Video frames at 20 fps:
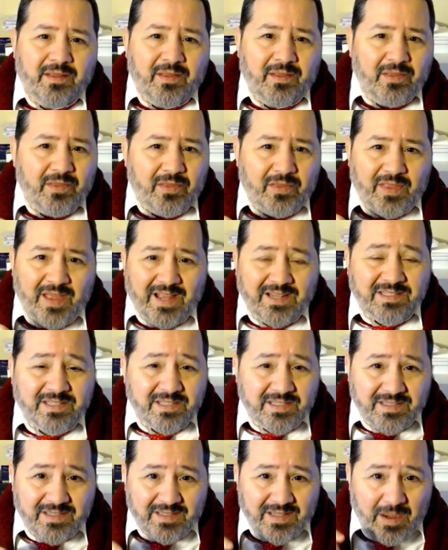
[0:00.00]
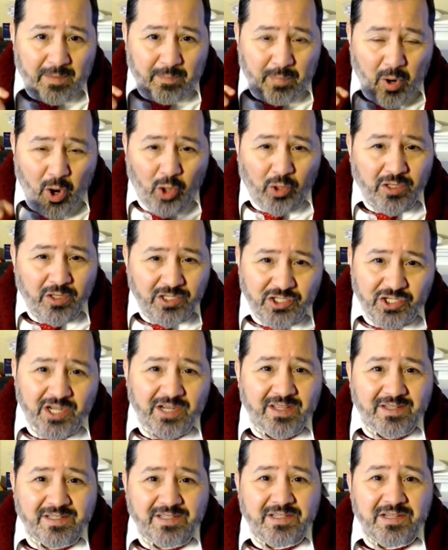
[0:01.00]
That's
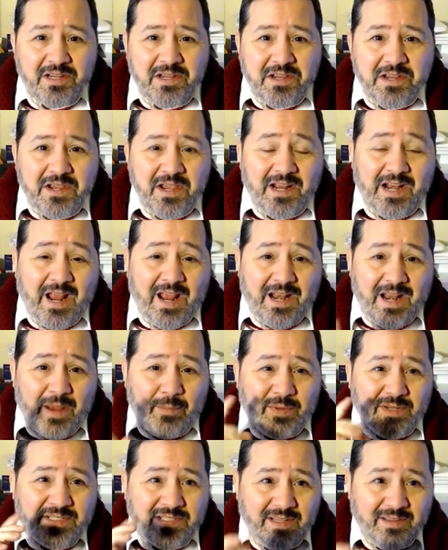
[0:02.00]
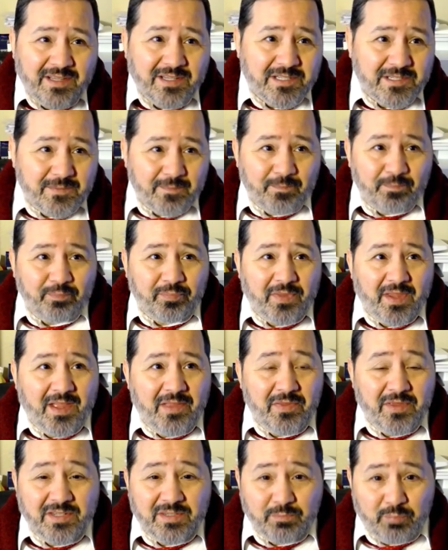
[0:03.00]
apologetics, and I'm going to say this, and
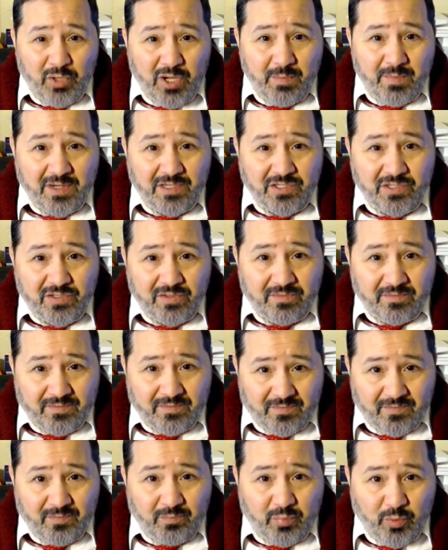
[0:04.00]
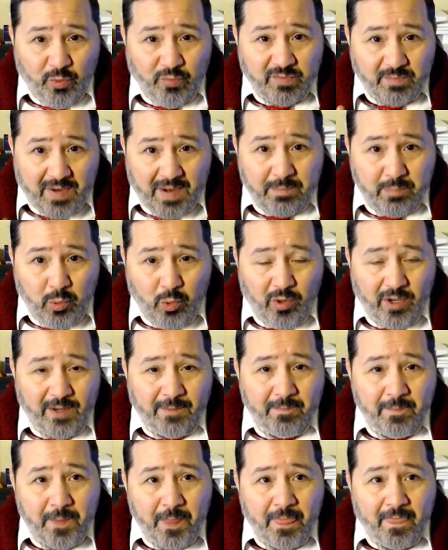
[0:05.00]
this pretty much proves my point.
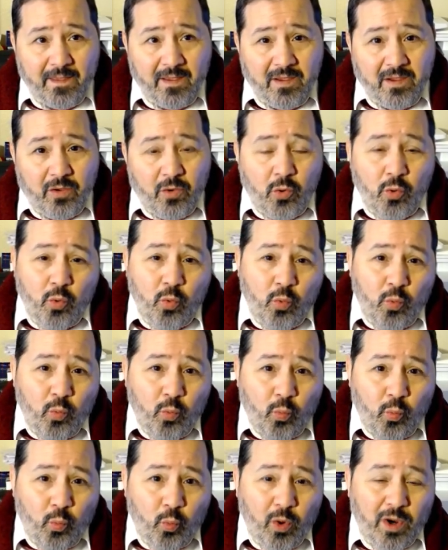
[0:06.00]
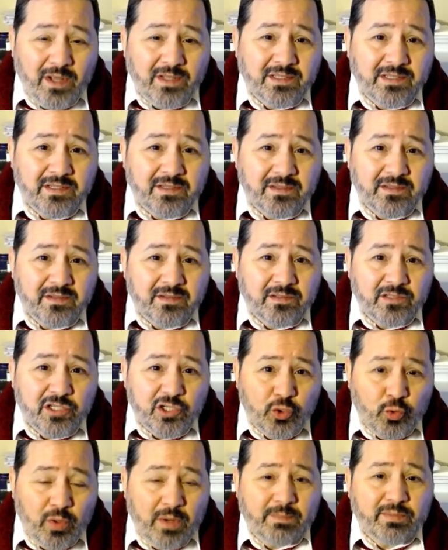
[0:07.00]
What
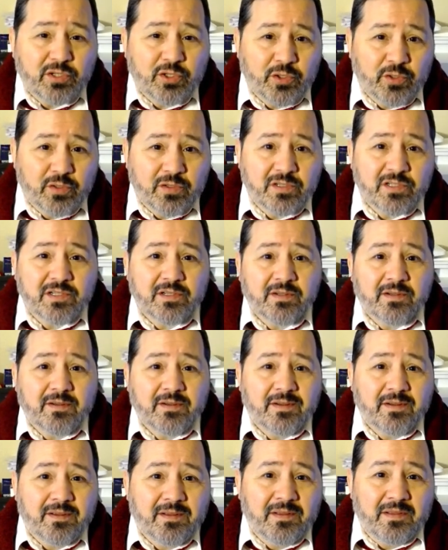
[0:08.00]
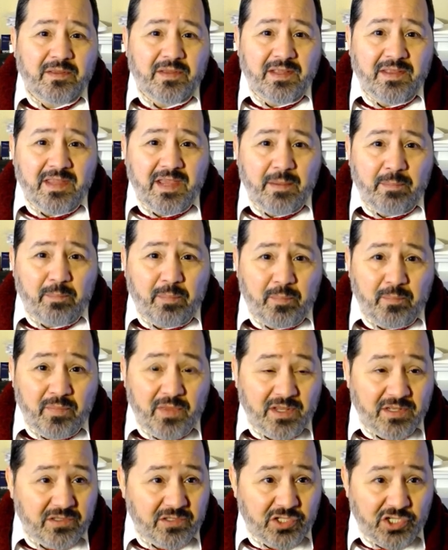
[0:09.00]
scriptures
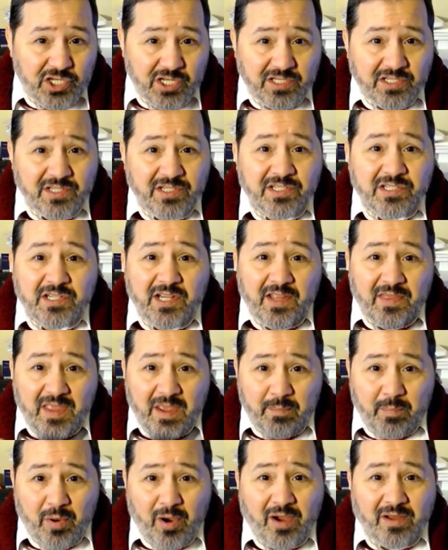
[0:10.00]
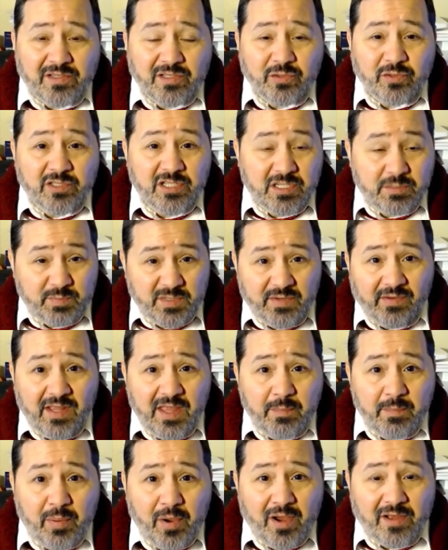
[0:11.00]
did Jesus and the apostles, specifically
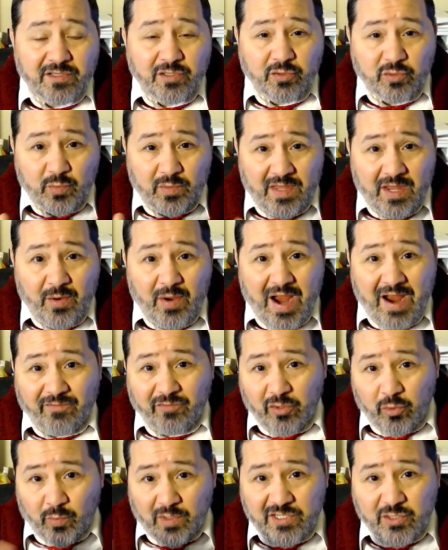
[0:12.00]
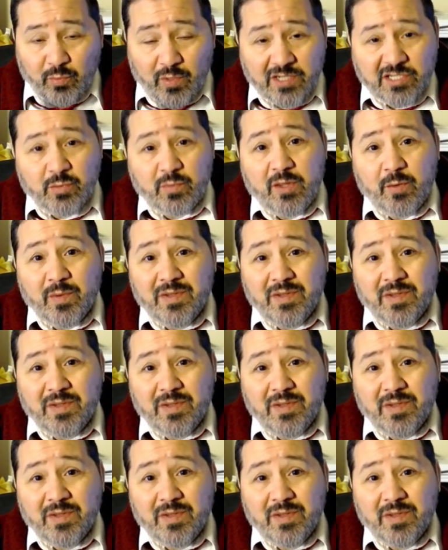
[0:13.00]
the apostles, when they were after the resurrection, when they were